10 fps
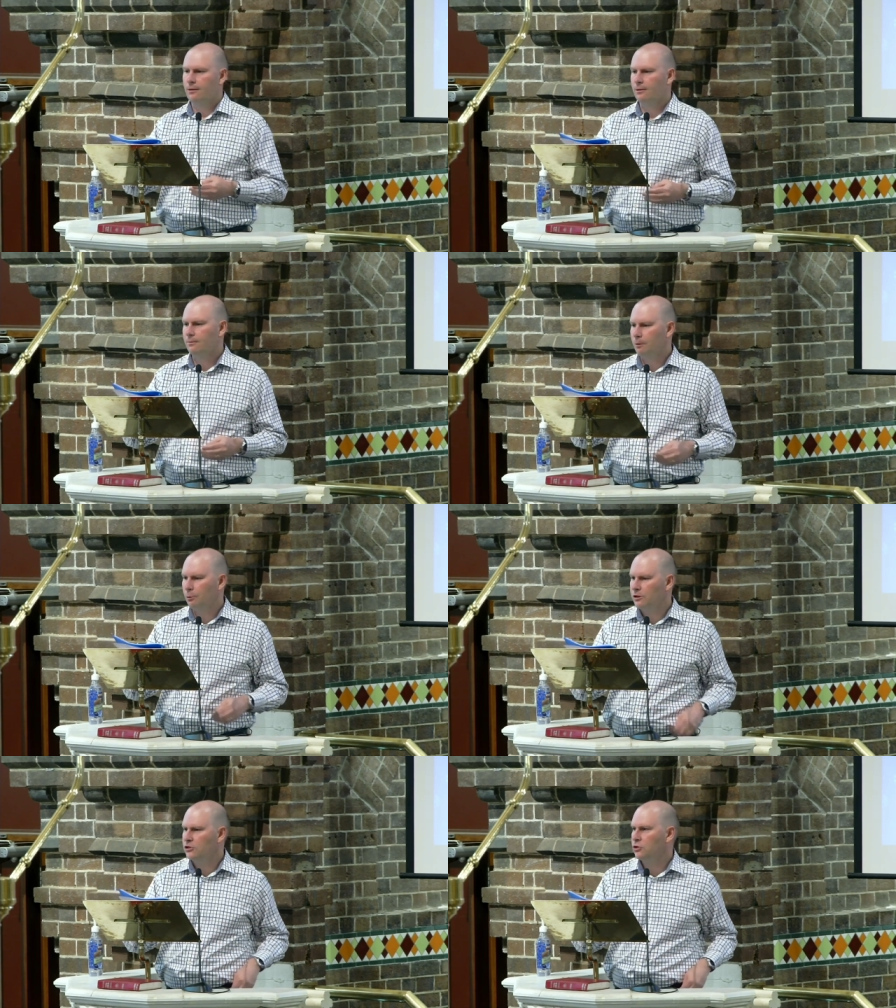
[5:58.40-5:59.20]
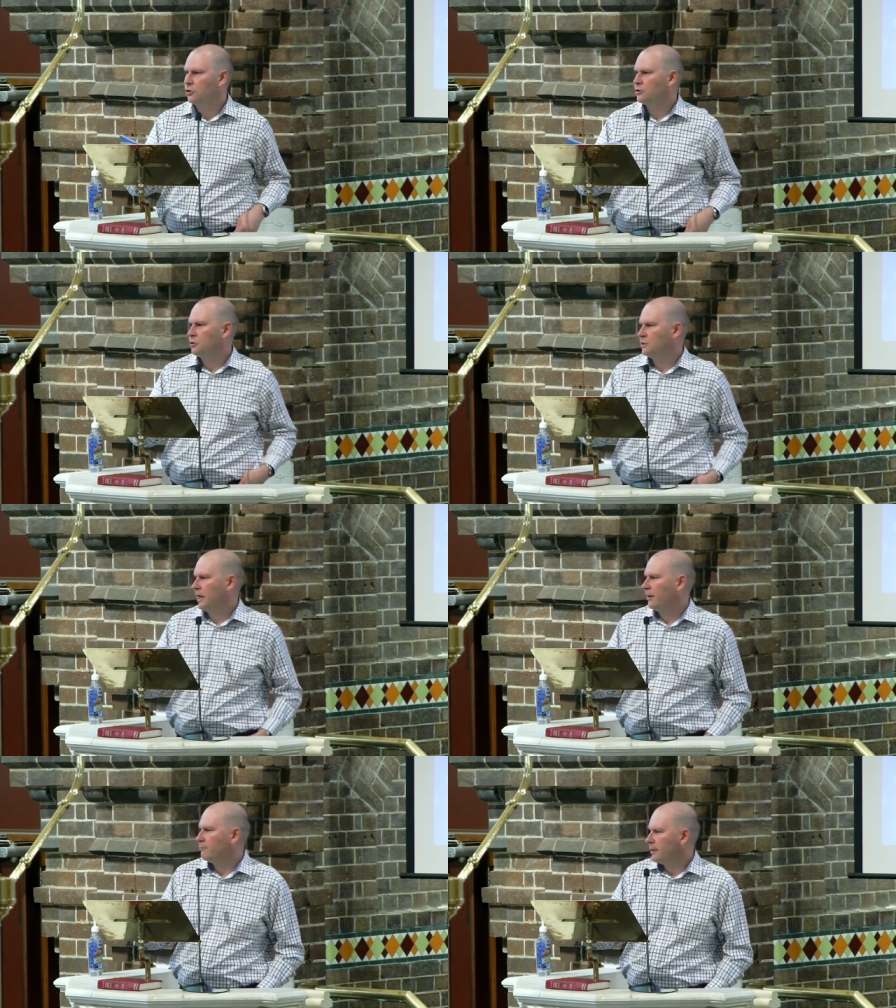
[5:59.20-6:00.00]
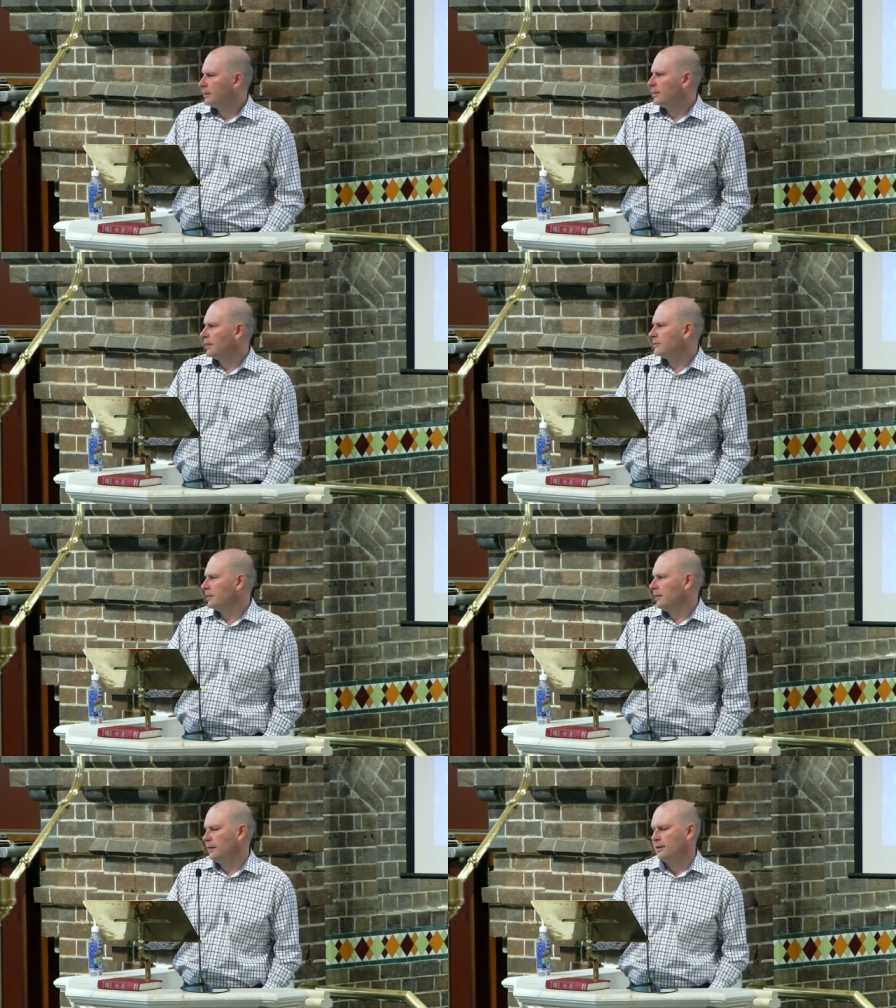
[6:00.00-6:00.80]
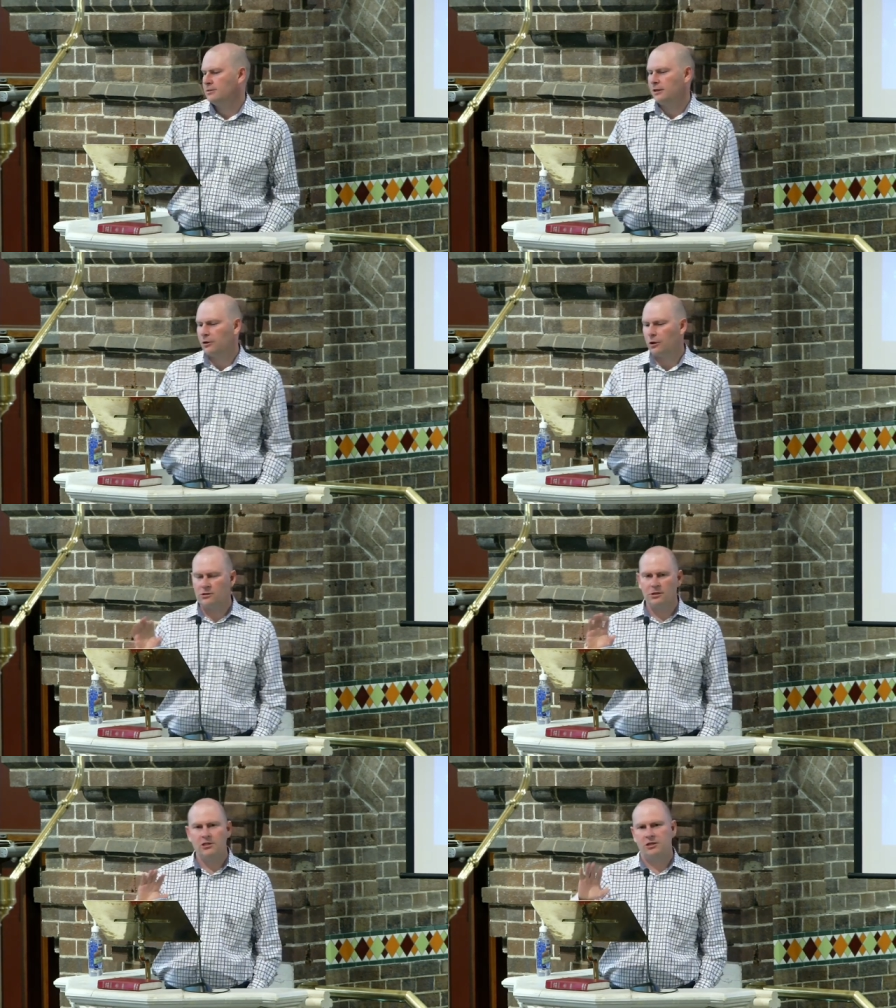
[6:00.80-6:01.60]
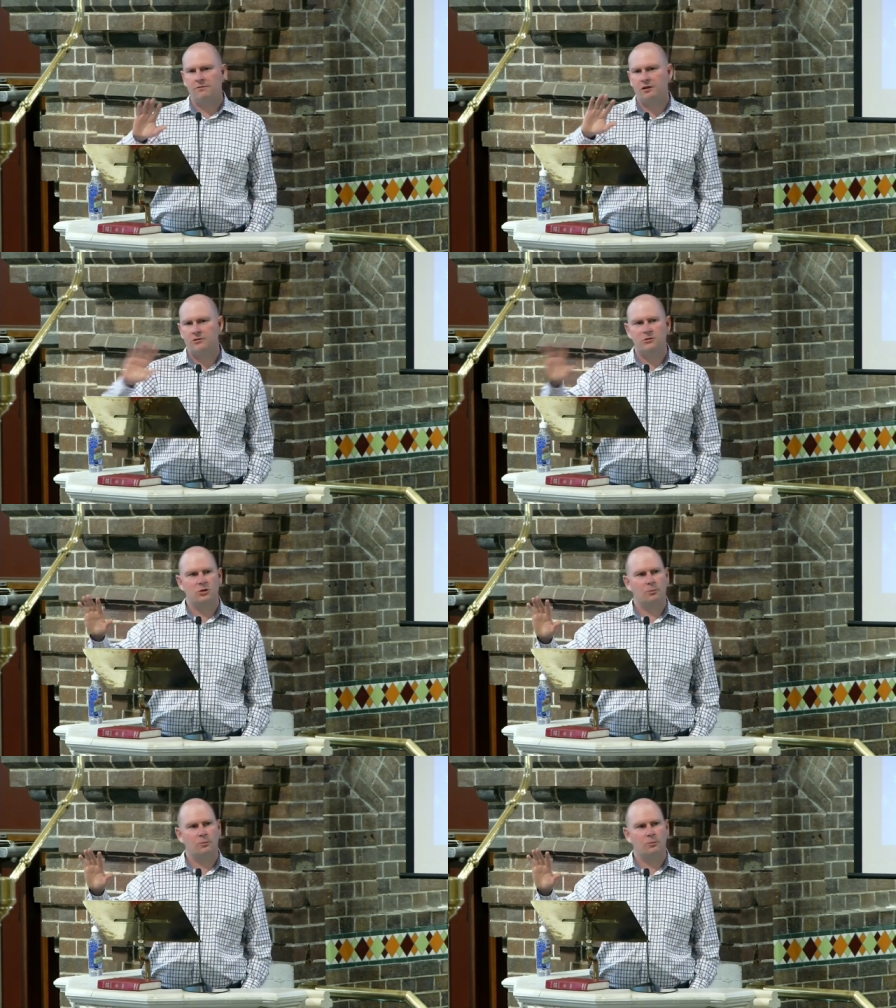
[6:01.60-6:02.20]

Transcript: But what the Jews who doubt really need to hear is that God's initiative doesn't stop with